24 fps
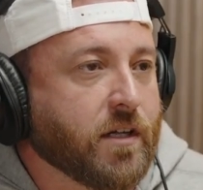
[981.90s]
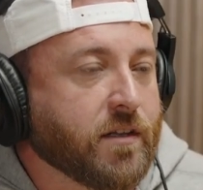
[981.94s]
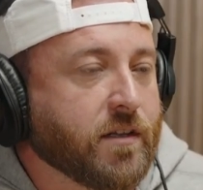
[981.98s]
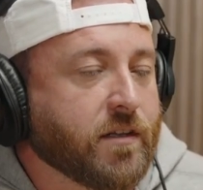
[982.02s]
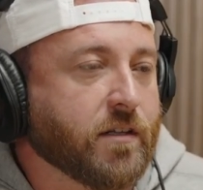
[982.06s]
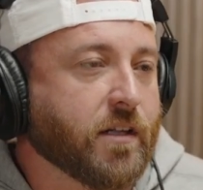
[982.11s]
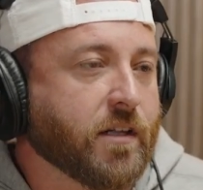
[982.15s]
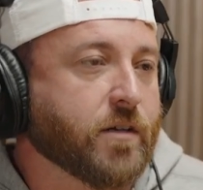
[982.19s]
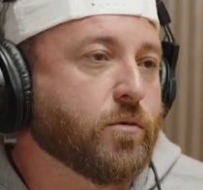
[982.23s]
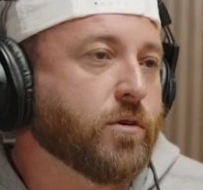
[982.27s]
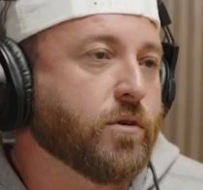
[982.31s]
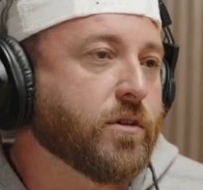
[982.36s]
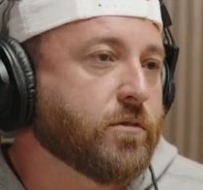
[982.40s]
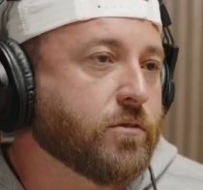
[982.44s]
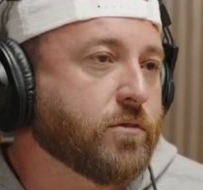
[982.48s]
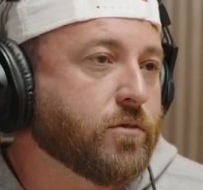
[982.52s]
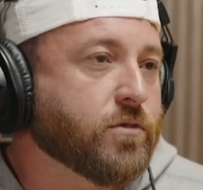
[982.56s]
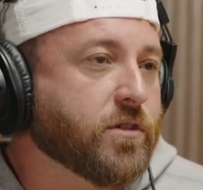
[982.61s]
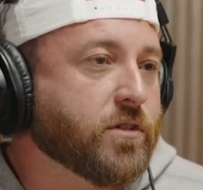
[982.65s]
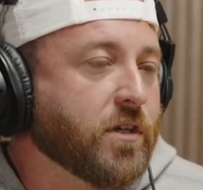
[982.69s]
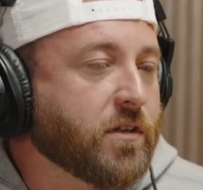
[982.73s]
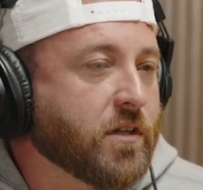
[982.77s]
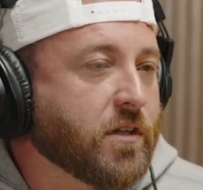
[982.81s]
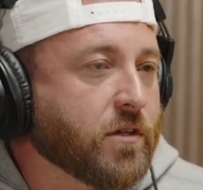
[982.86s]
They're like, well, you
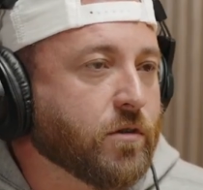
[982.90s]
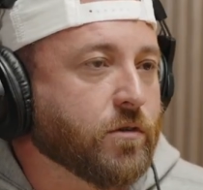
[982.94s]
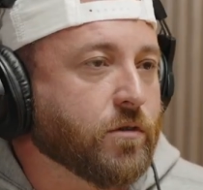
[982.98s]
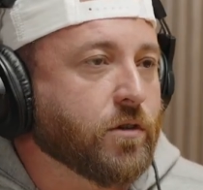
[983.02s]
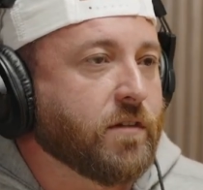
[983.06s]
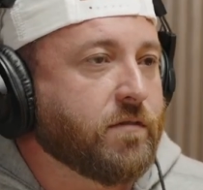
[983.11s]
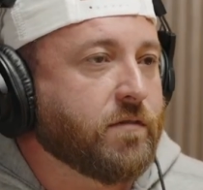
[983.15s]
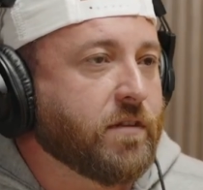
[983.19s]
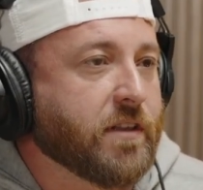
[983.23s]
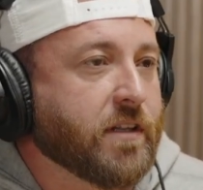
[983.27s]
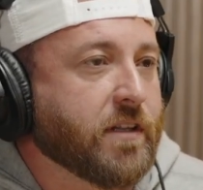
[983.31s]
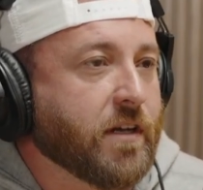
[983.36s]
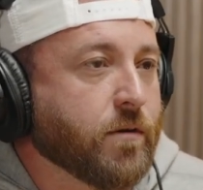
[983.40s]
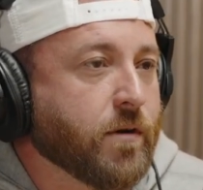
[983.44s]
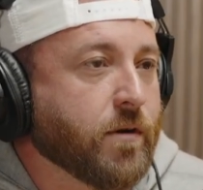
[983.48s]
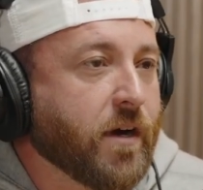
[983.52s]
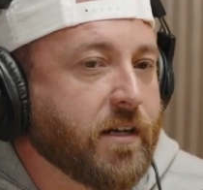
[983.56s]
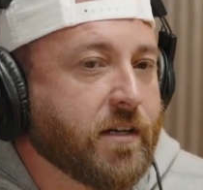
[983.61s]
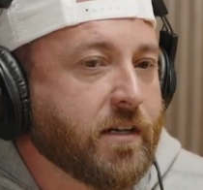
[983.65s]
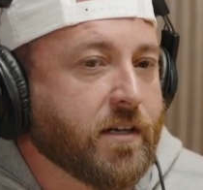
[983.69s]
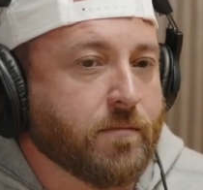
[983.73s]
said that you're living there, right?